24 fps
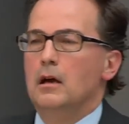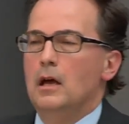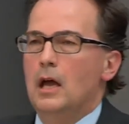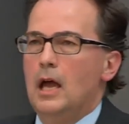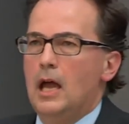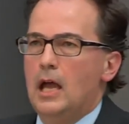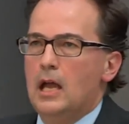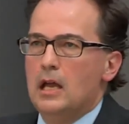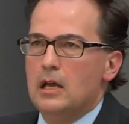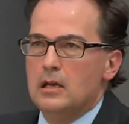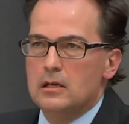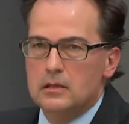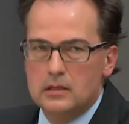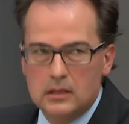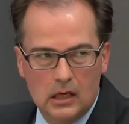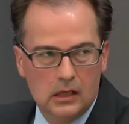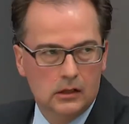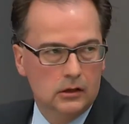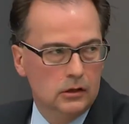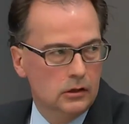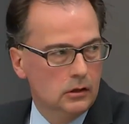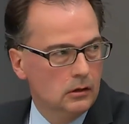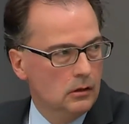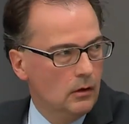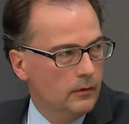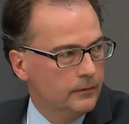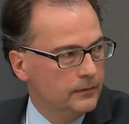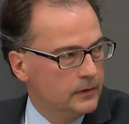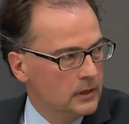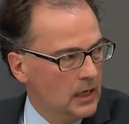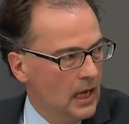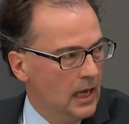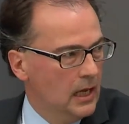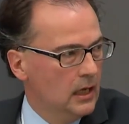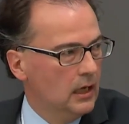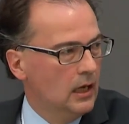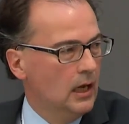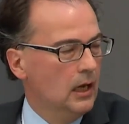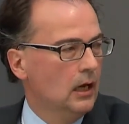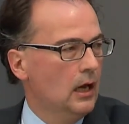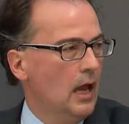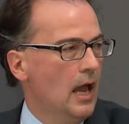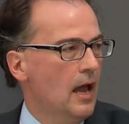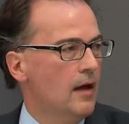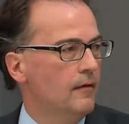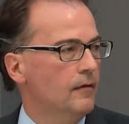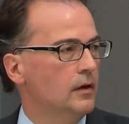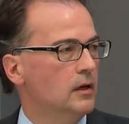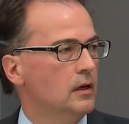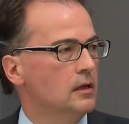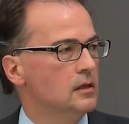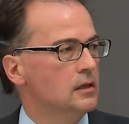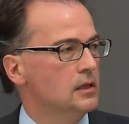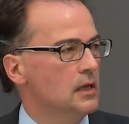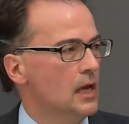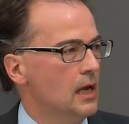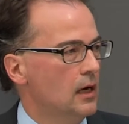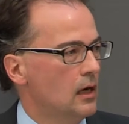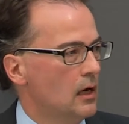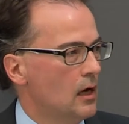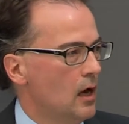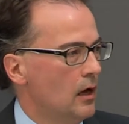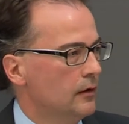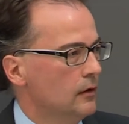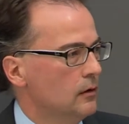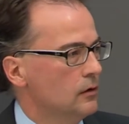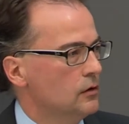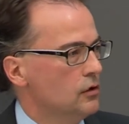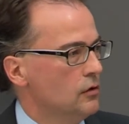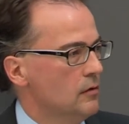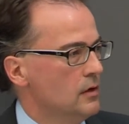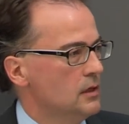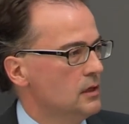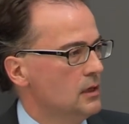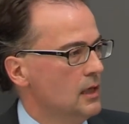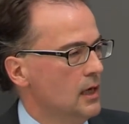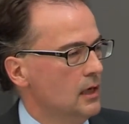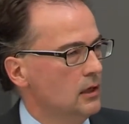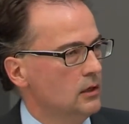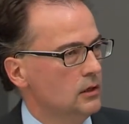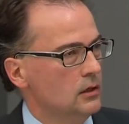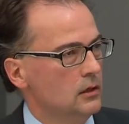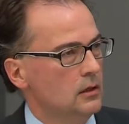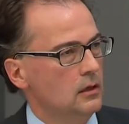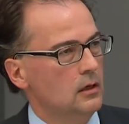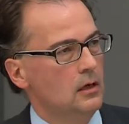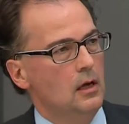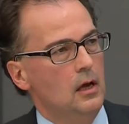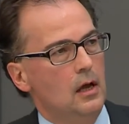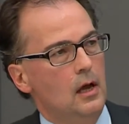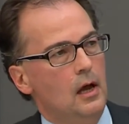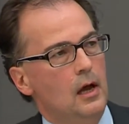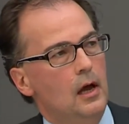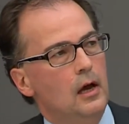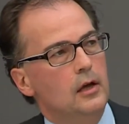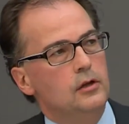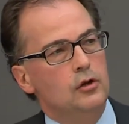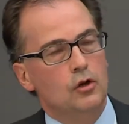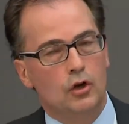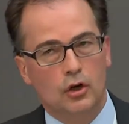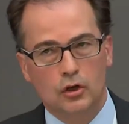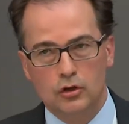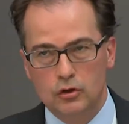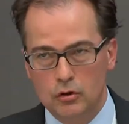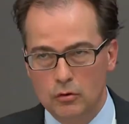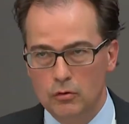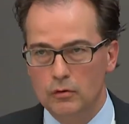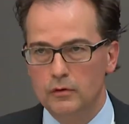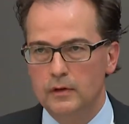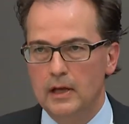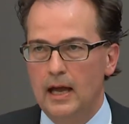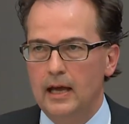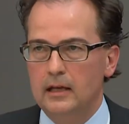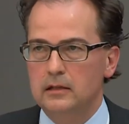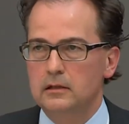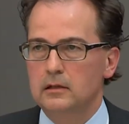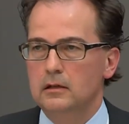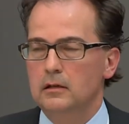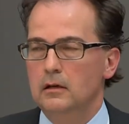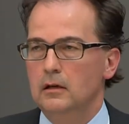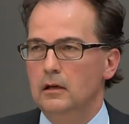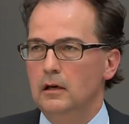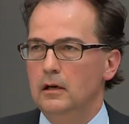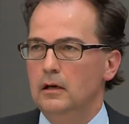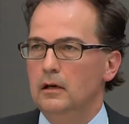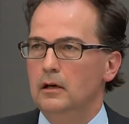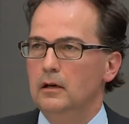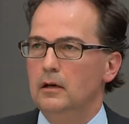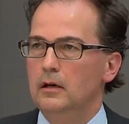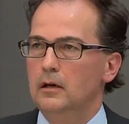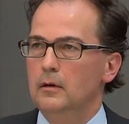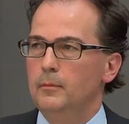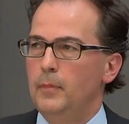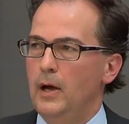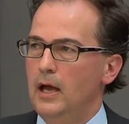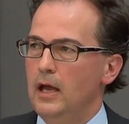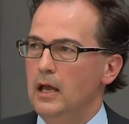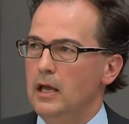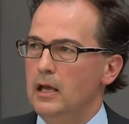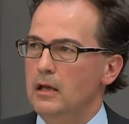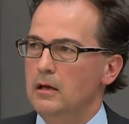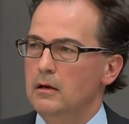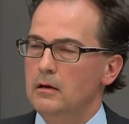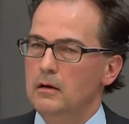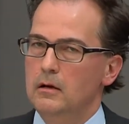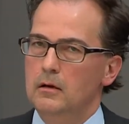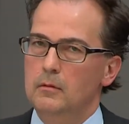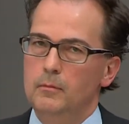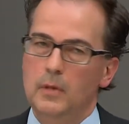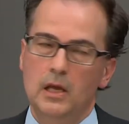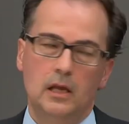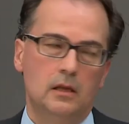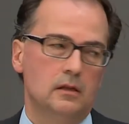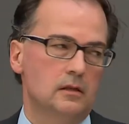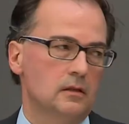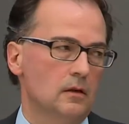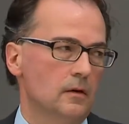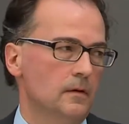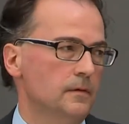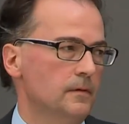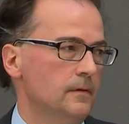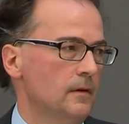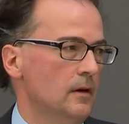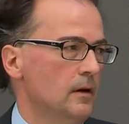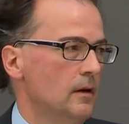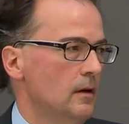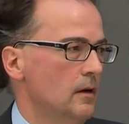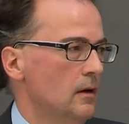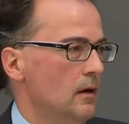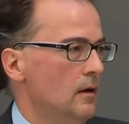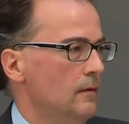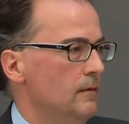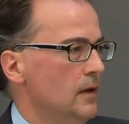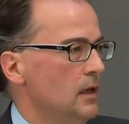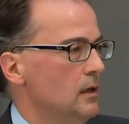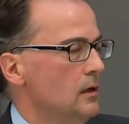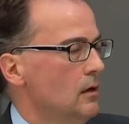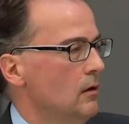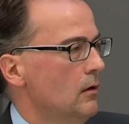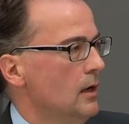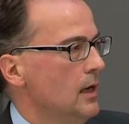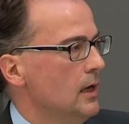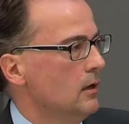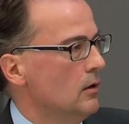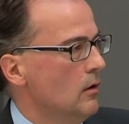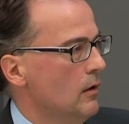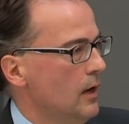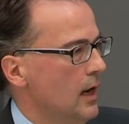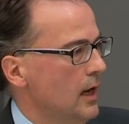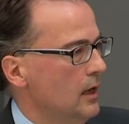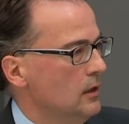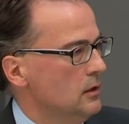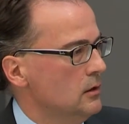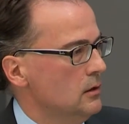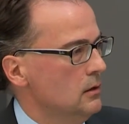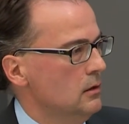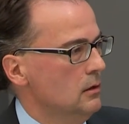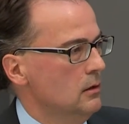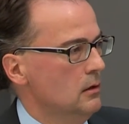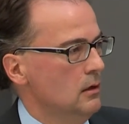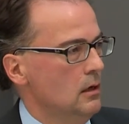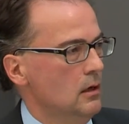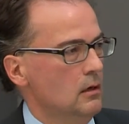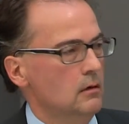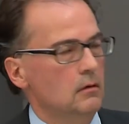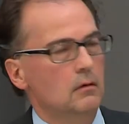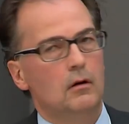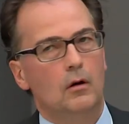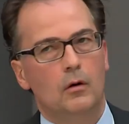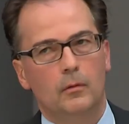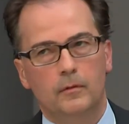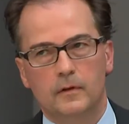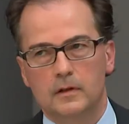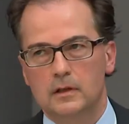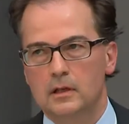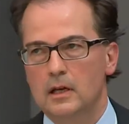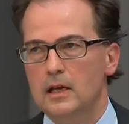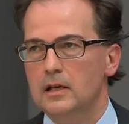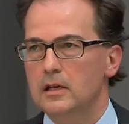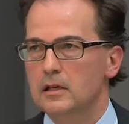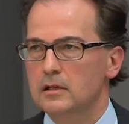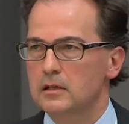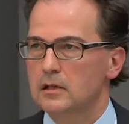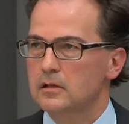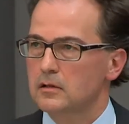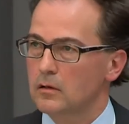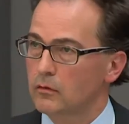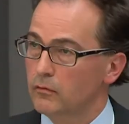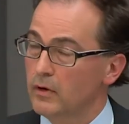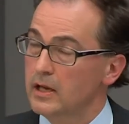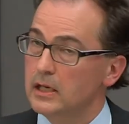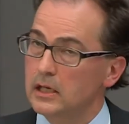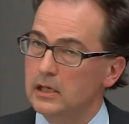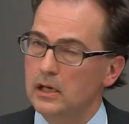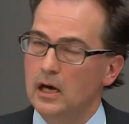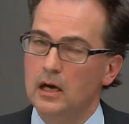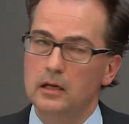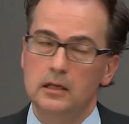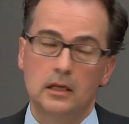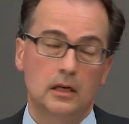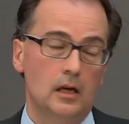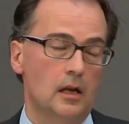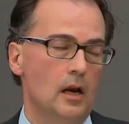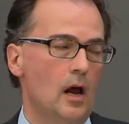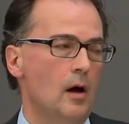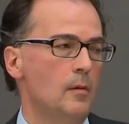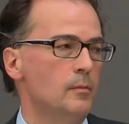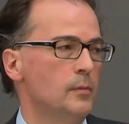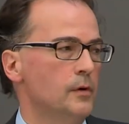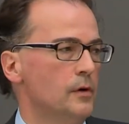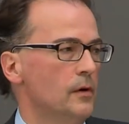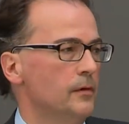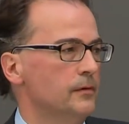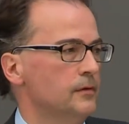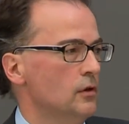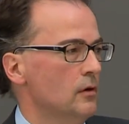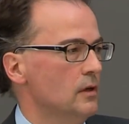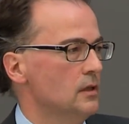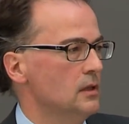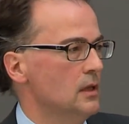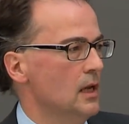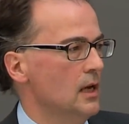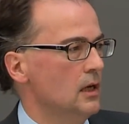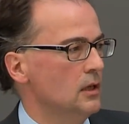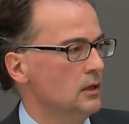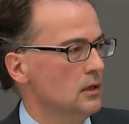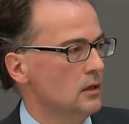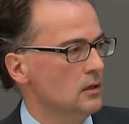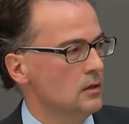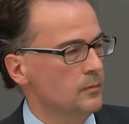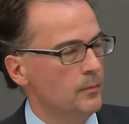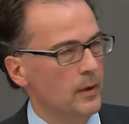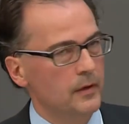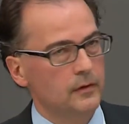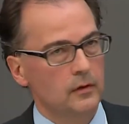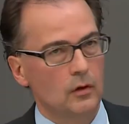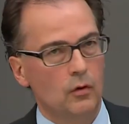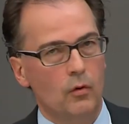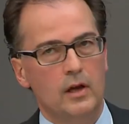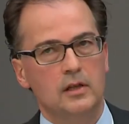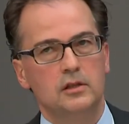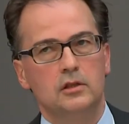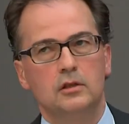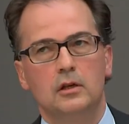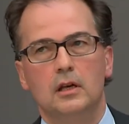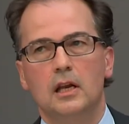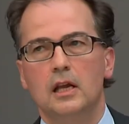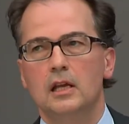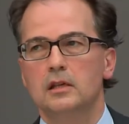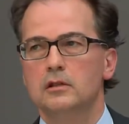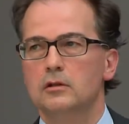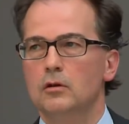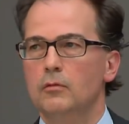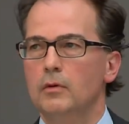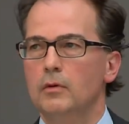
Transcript: a session of taking evidence in another jurisdiction. You can do that by means of video link connection. Obviously, this is already done in a number of jurisdictions, but the question is, do we